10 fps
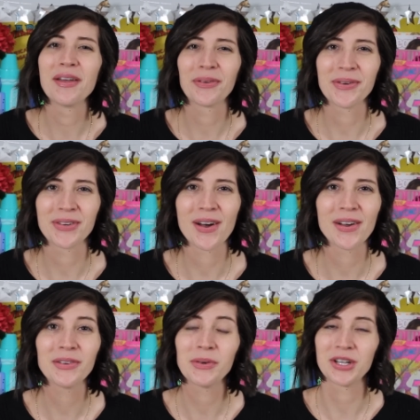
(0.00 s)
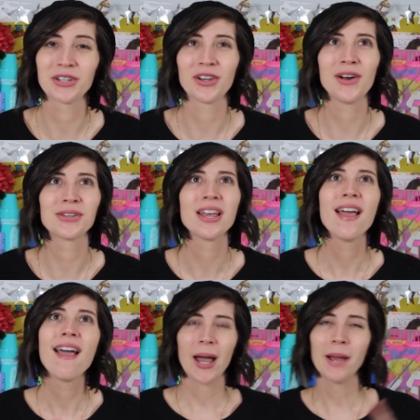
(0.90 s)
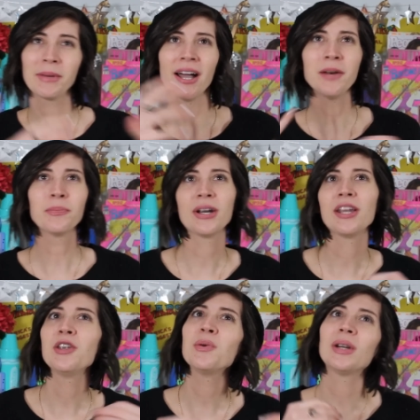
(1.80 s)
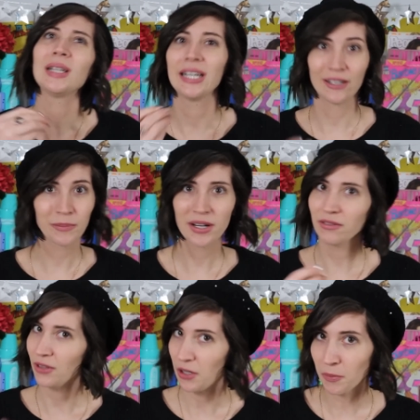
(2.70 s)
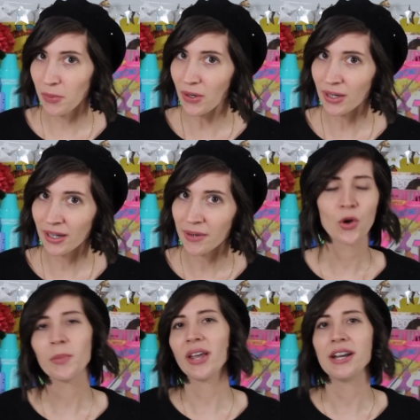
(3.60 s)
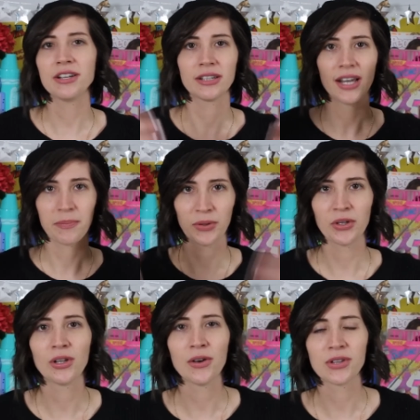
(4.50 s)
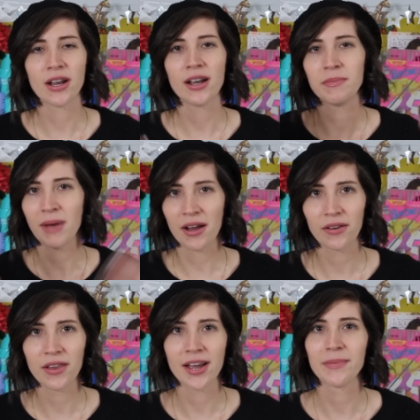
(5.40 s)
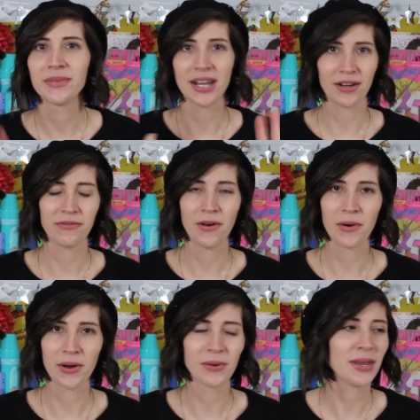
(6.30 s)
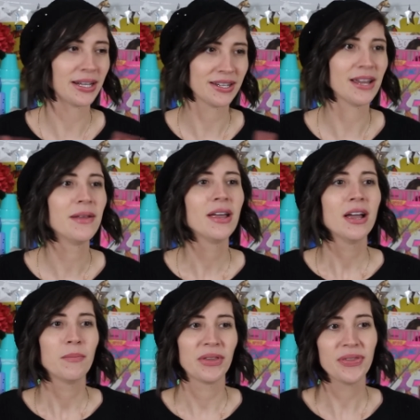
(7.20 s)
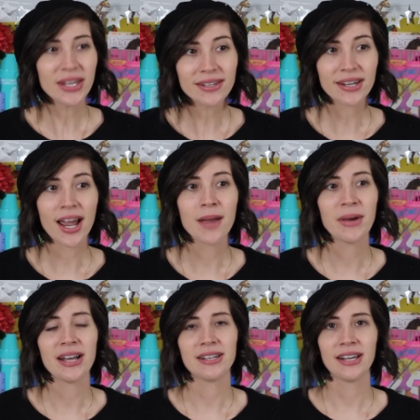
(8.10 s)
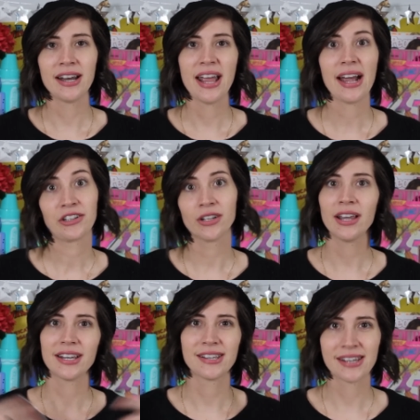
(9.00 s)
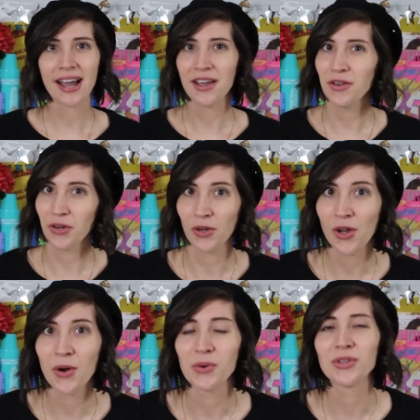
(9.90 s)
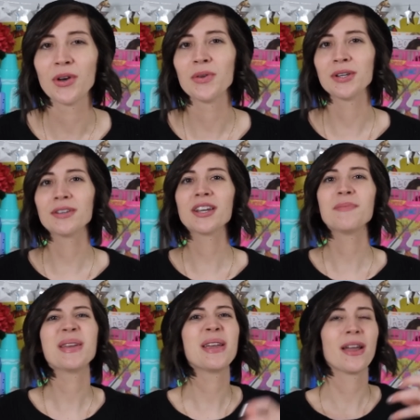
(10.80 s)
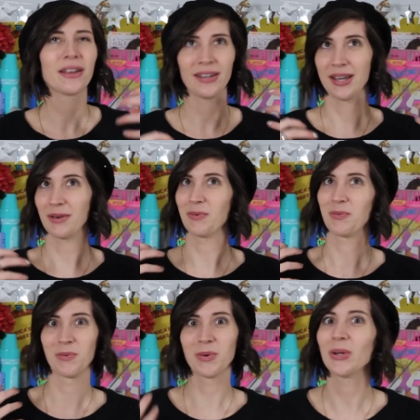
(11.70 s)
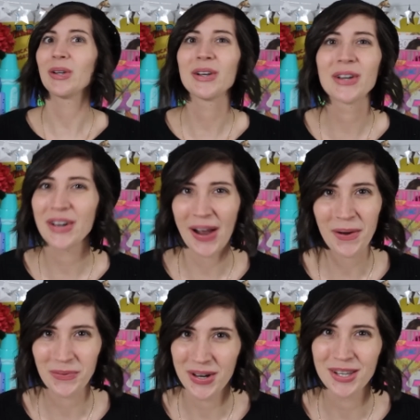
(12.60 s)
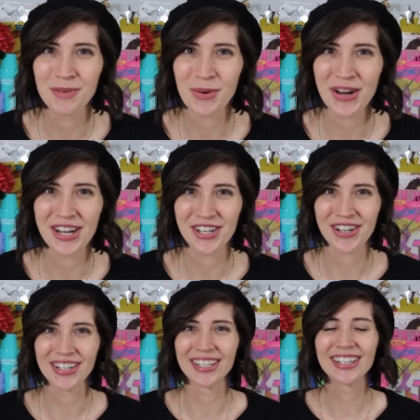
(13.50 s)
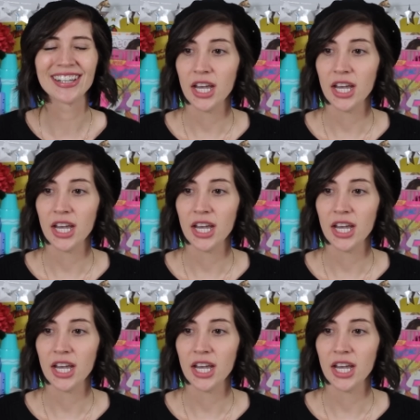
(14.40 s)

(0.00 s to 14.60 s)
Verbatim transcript: my thrift haul, which is clothes, I'm kind of bringing you a little bit of lookbook. Normally I just like put the clothes on, model them, take a photo, that's it. But this time I decided to actually like style the clothes. So this is gonna be like really good outfit inspiration.